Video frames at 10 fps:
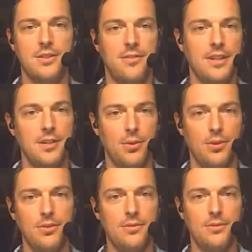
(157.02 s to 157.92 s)
is
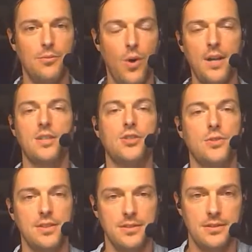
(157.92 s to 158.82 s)
variable wattage
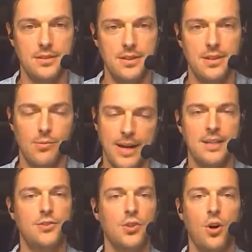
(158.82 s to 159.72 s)
usage,
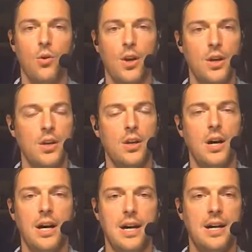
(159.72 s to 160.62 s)
right? So,
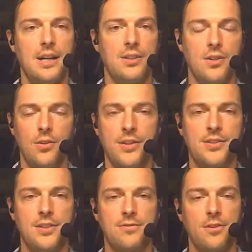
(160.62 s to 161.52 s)
uh, you know,
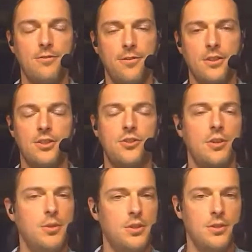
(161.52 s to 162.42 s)
this is for for
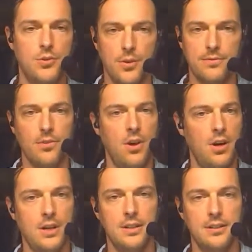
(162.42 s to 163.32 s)
distributors who have
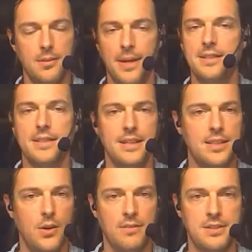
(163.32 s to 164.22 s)
long lamented,
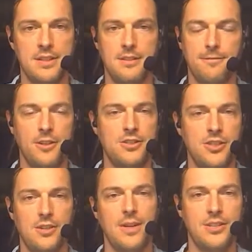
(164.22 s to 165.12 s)
you know, ever since the first
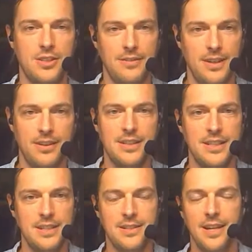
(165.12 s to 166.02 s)
generation of
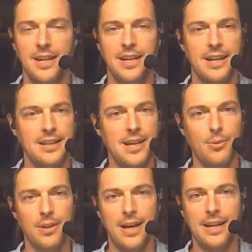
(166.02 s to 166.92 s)
LEDs, and they
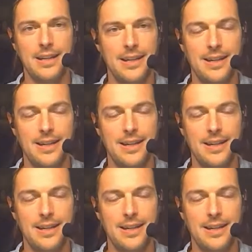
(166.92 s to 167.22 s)
were like,